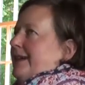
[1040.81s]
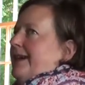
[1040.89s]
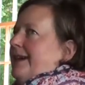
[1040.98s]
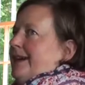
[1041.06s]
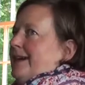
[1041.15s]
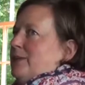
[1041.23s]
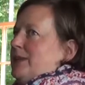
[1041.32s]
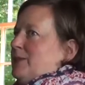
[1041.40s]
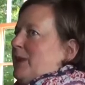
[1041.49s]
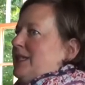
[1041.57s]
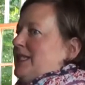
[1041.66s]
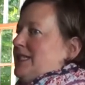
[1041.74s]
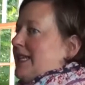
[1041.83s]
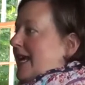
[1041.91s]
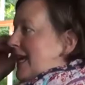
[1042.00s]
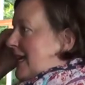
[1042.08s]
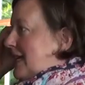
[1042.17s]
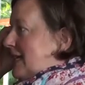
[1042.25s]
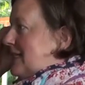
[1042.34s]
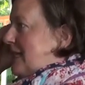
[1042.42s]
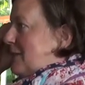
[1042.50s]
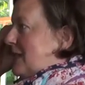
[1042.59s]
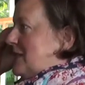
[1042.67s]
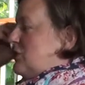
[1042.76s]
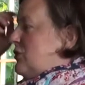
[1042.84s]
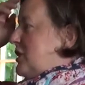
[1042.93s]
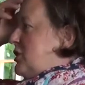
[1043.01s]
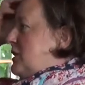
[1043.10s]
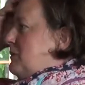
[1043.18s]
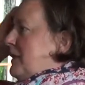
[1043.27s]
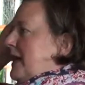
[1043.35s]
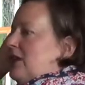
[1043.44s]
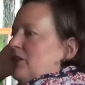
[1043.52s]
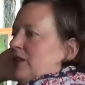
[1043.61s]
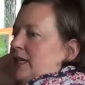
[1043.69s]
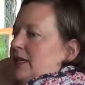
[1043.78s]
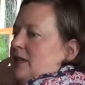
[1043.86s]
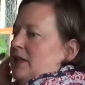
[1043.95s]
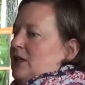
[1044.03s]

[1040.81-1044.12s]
Uh, we spent a day in a demonstration bakery